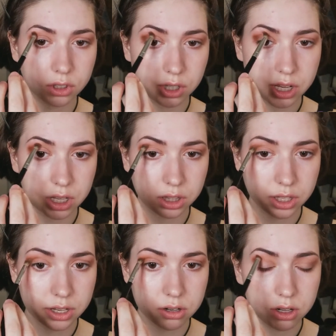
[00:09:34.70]
Like a
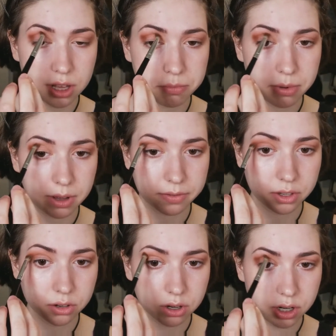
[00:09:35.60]
little above
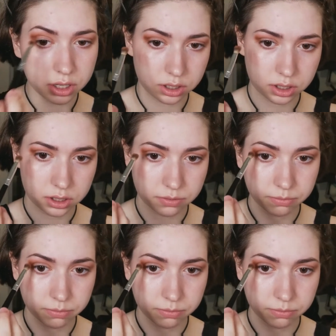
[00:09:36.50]
the crease.